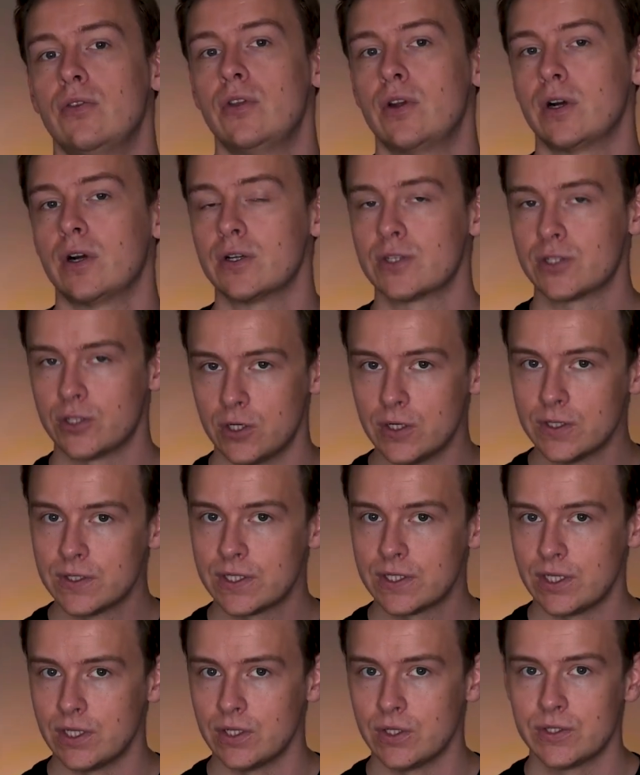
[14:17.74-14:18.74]
There are certain
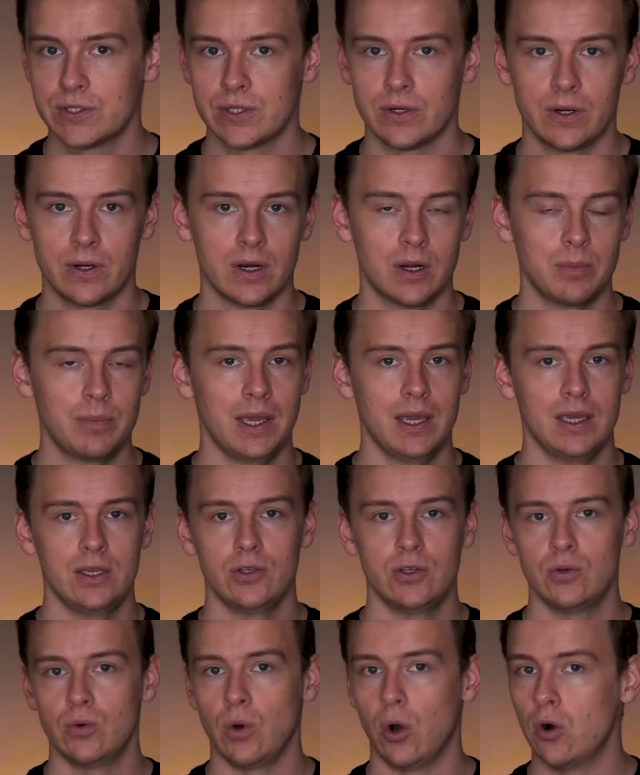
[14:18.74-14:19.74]
skills that are gonna pay
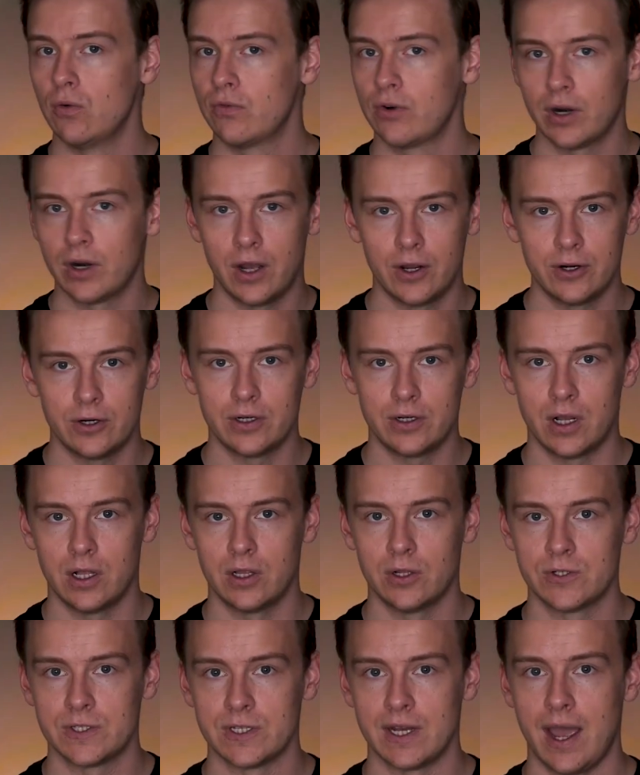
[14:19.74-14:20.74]
you over one hundred
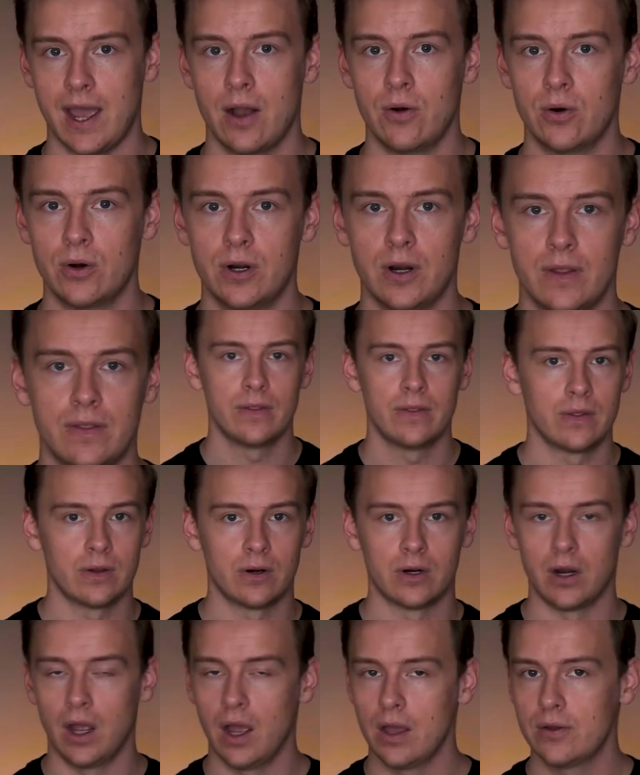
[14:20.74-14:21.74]
dollars an hour, and then
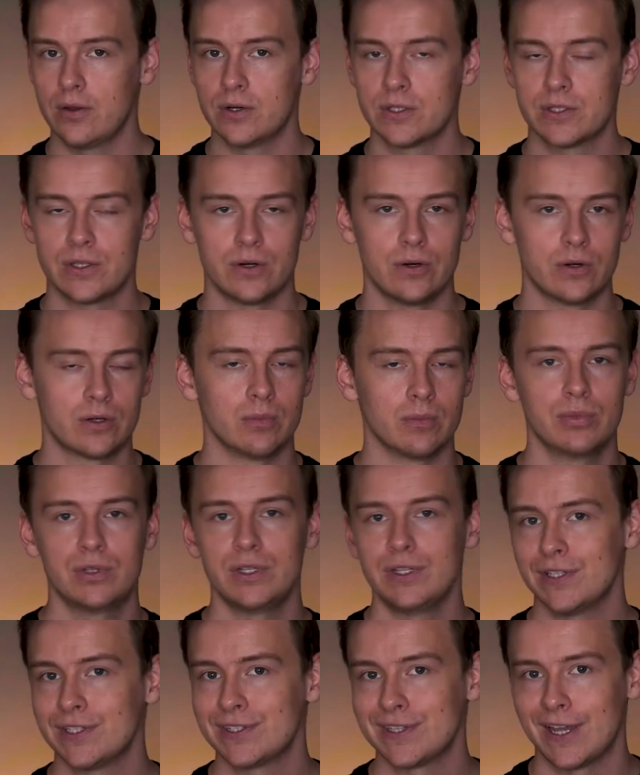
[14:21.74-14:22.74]
there are others that are
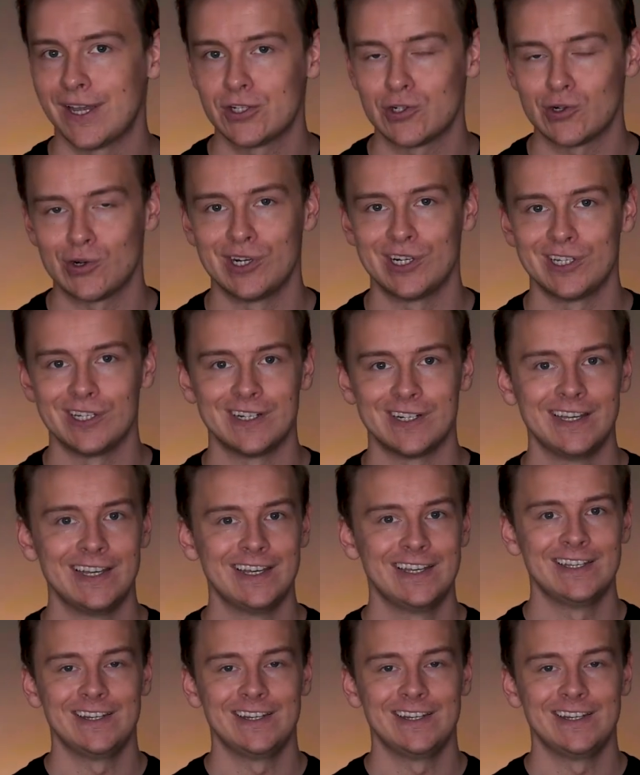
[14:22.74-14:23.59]
completely saturated.